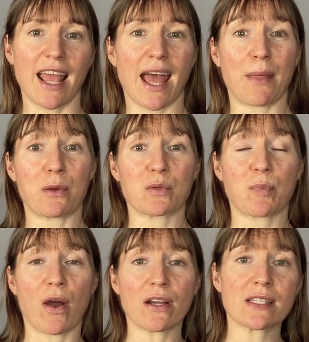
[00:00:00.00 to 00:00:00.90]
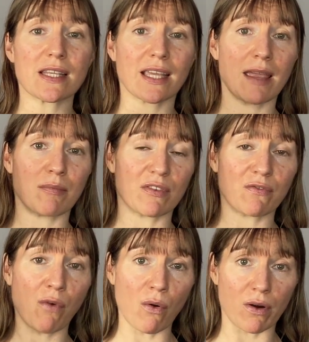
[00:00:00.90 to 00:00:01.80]
And those parts that came
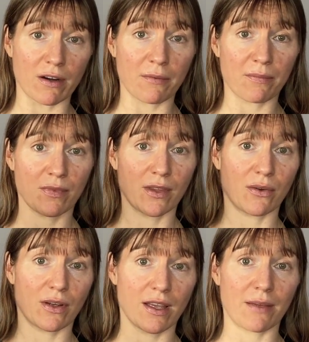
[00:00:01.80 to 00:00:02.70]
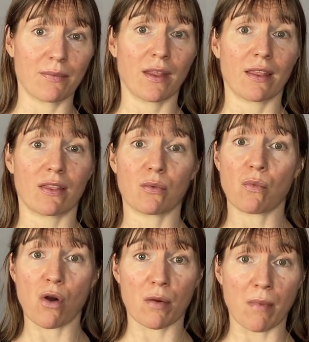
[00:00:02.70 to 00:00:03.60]
before, okay, the
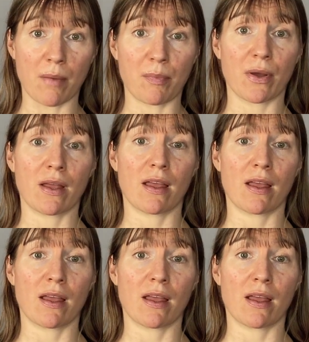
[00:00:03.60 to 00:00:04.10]
warm-up,